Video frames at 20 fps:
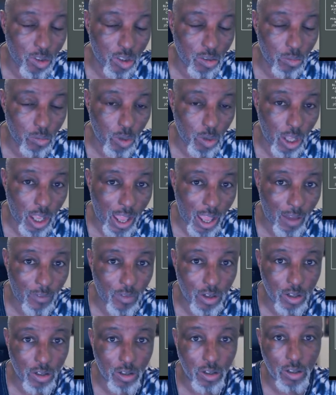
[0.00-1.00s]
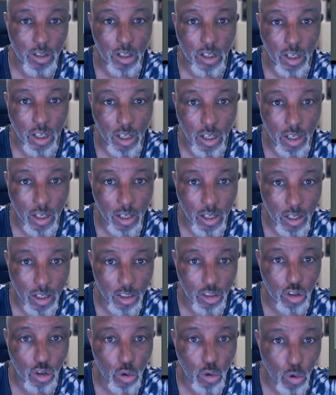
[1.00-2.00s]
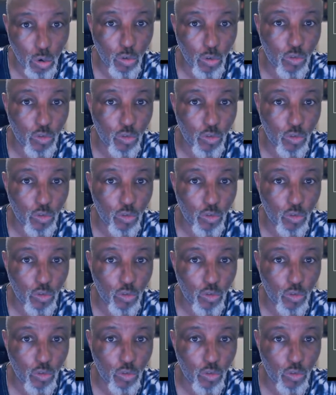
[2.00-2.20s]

we're having a call